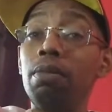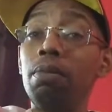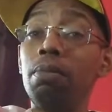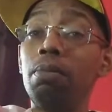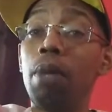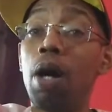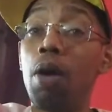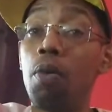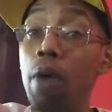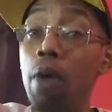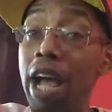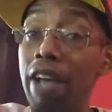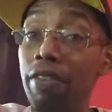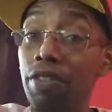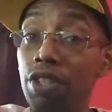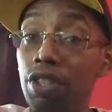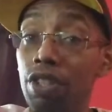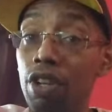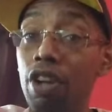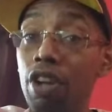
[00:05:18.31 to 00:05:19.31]
My
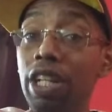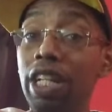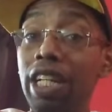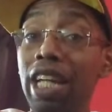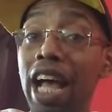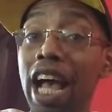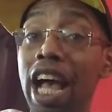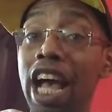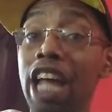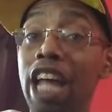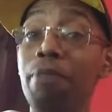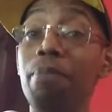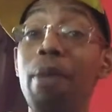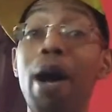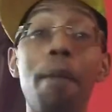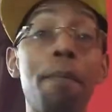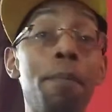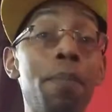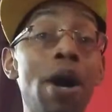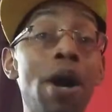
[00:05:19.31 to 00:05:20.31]
wife's 39. My
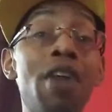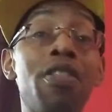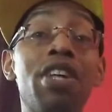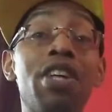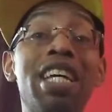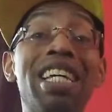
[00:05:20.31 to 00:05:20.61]
mother